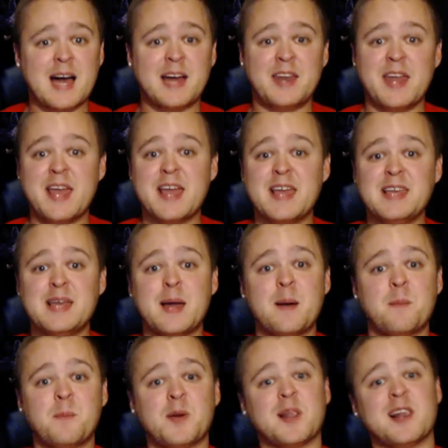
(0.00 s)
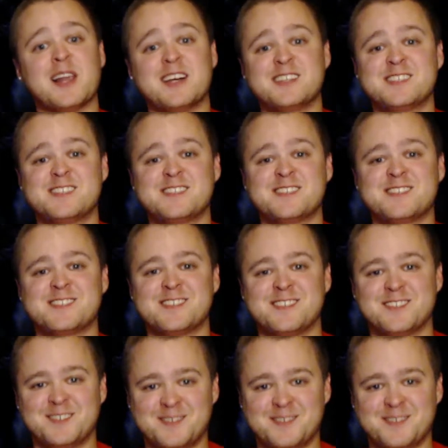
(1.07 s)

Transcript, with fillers: an A plus.